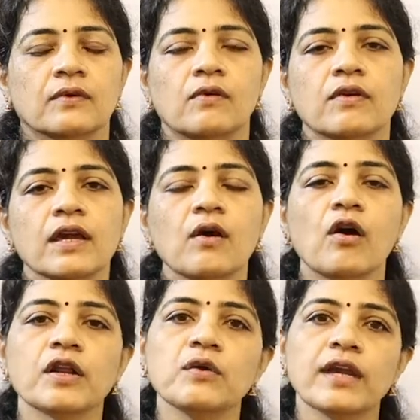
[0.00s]
Okay,
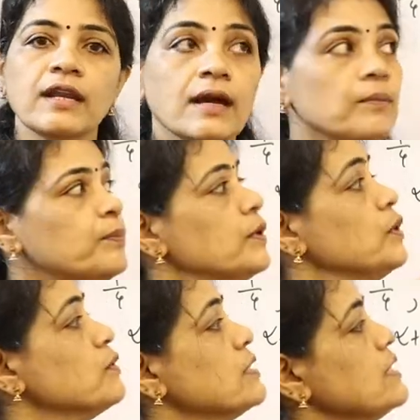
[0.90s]
or you can
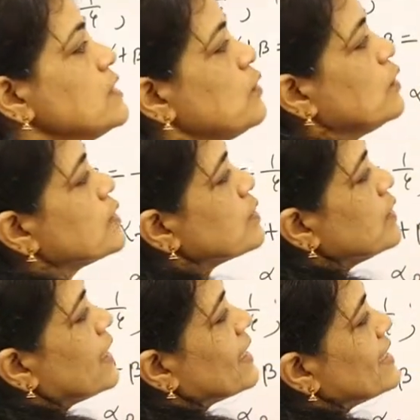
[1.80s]
use this also,
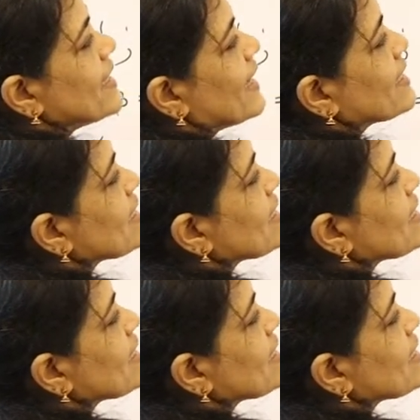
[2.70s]
that is x